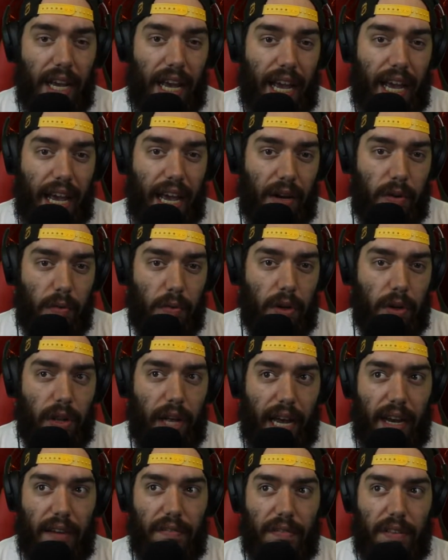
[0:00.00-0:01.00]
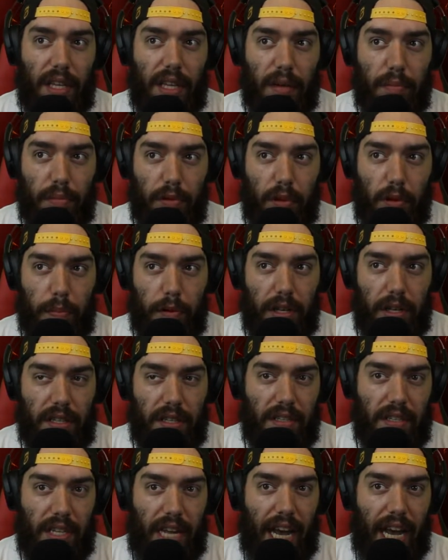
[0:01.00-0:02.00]
and it will have the appropriate
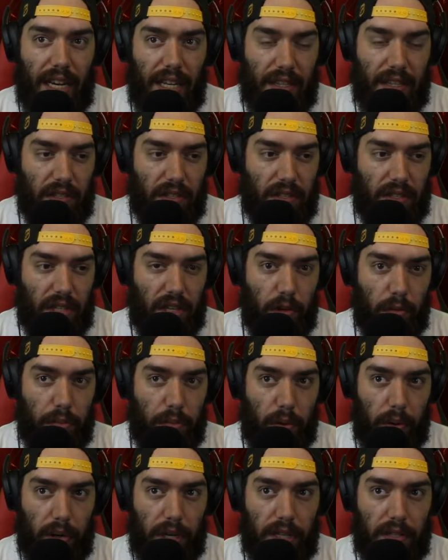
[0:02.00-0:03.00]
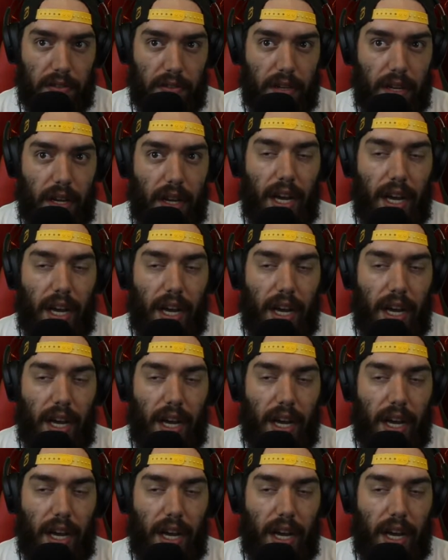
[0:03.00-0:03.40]
stat and skill points.